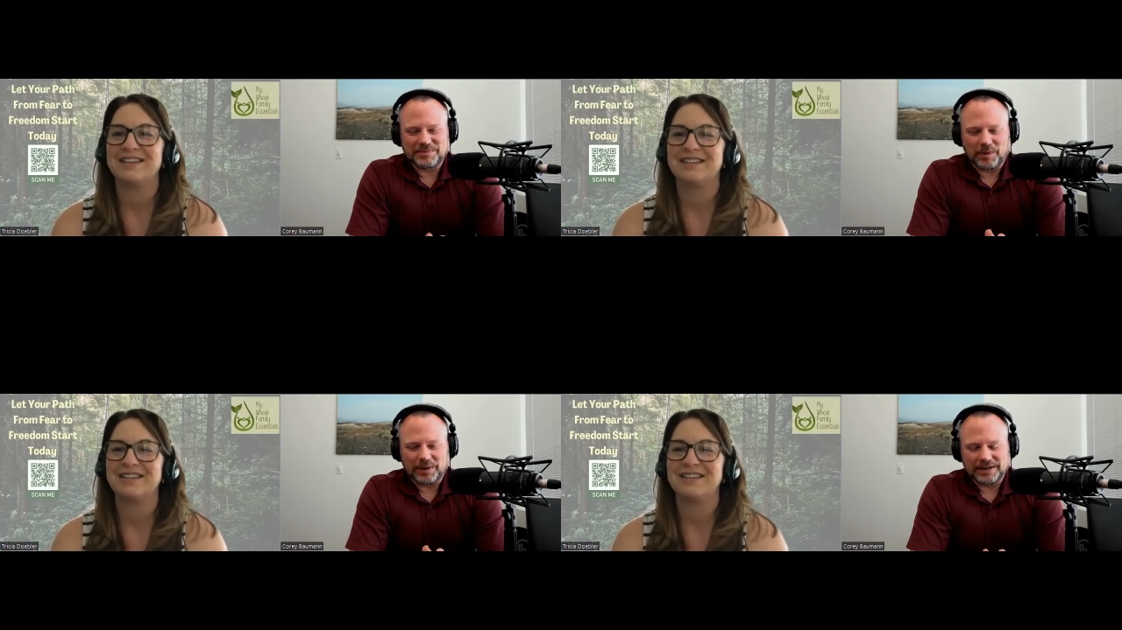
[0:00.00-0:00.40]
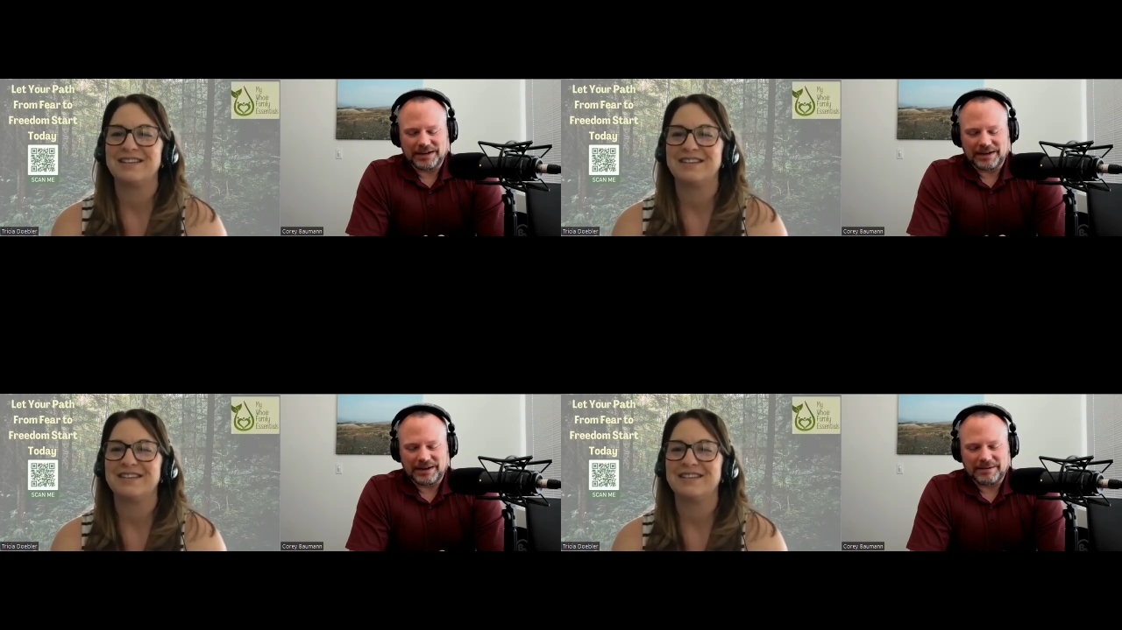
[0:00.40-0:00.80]
Speaker 1: important.
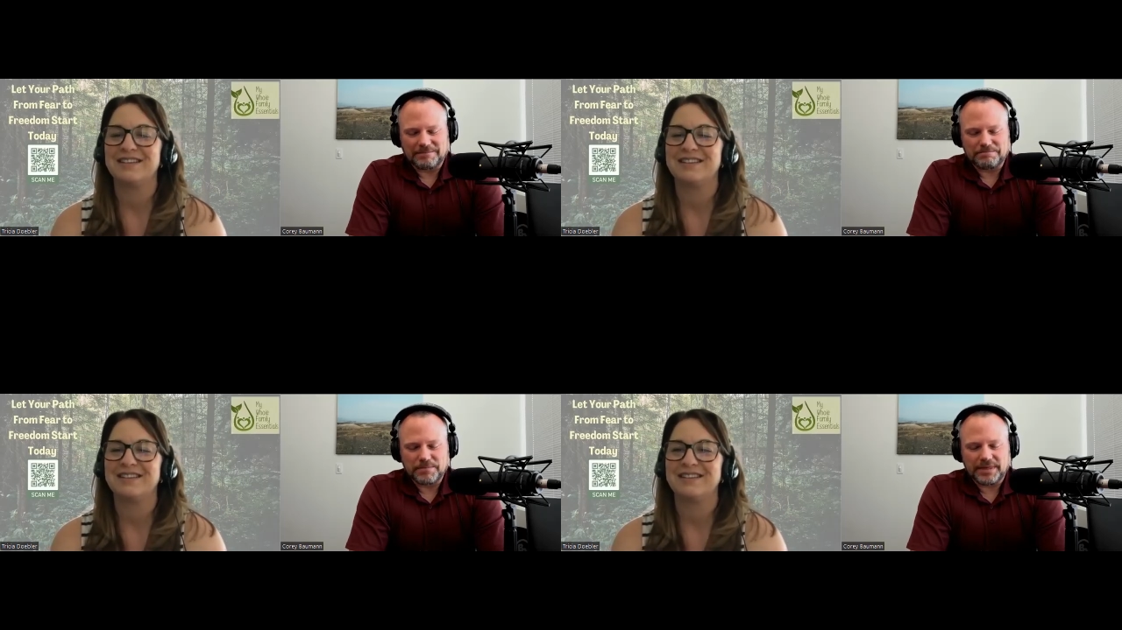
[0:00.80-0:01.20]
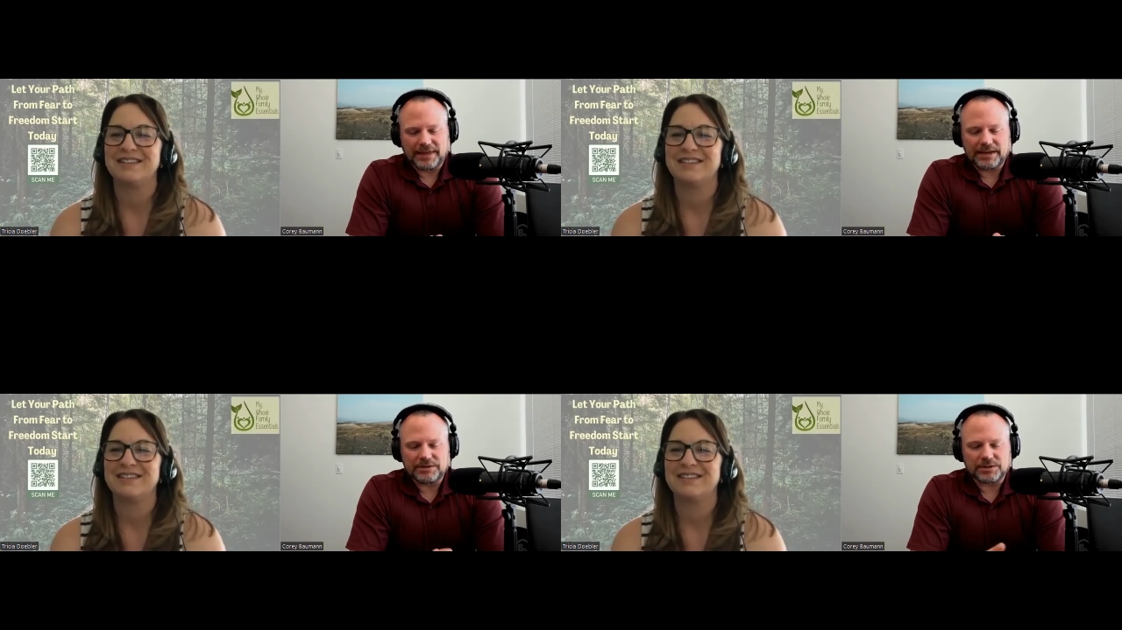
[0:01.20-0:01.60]
Um,
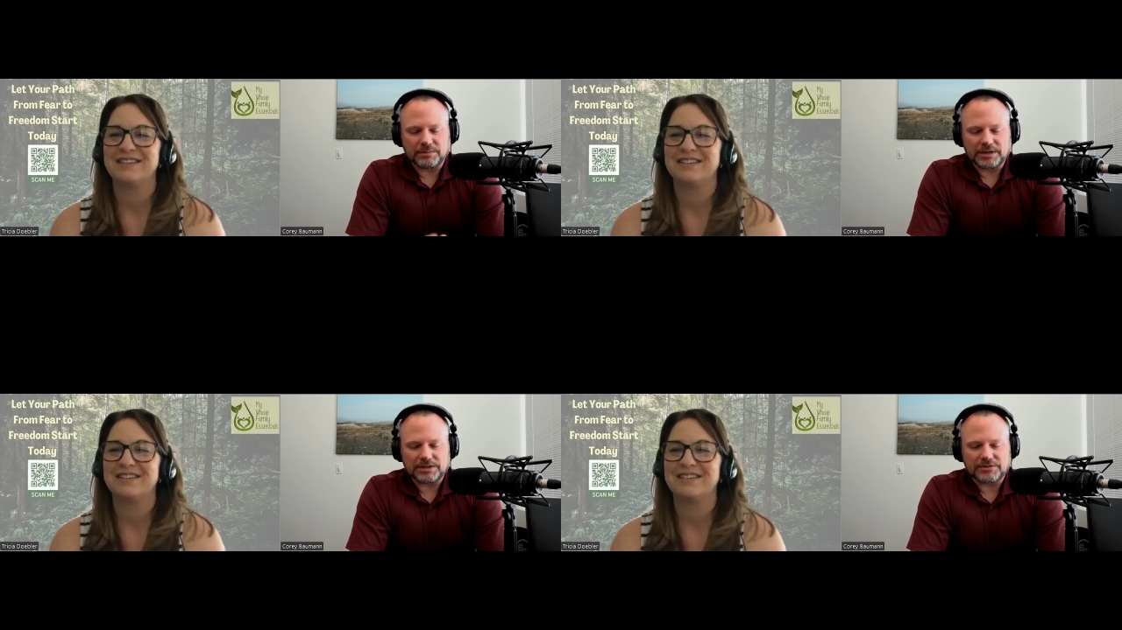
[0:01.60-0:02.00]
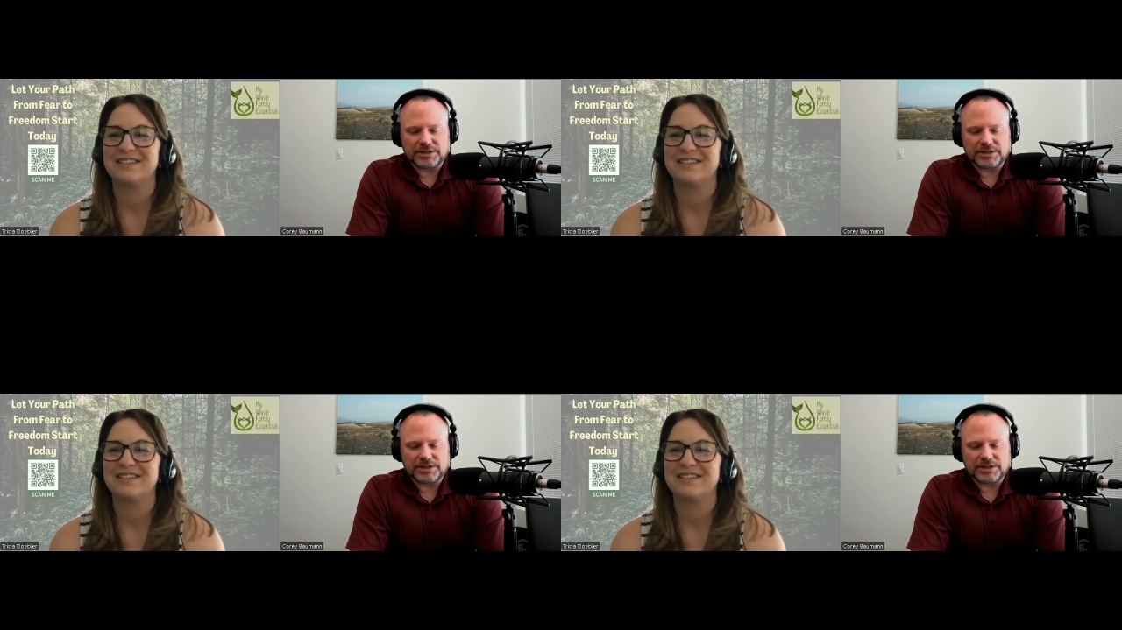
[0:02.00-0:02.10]
thank you so much for